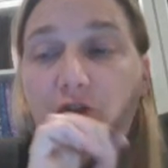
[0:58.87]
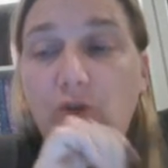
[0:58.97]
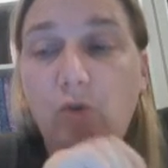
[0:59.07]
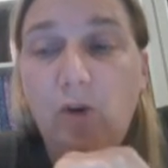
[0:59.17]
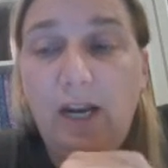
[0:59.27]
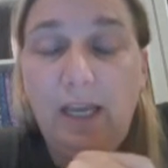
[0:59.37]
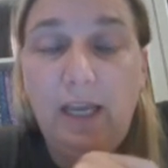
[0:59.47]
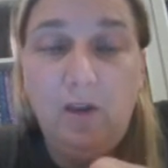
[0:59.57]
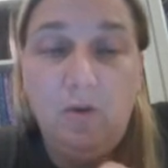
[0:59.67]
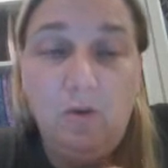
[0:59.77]

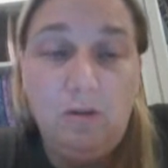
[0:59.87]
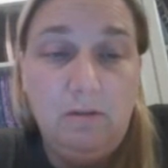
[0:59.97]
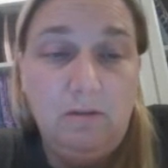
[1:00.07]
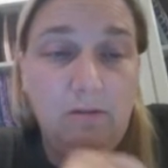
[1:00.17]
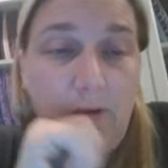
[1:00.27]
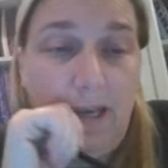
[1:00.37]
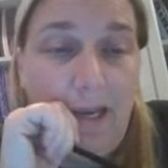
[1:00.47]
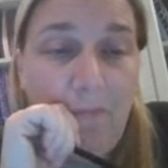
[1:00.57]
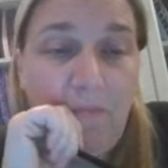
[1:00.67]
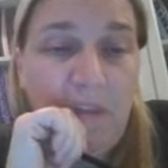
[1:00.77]
triangle.
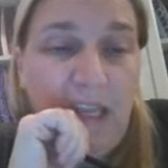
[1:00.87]
Okay.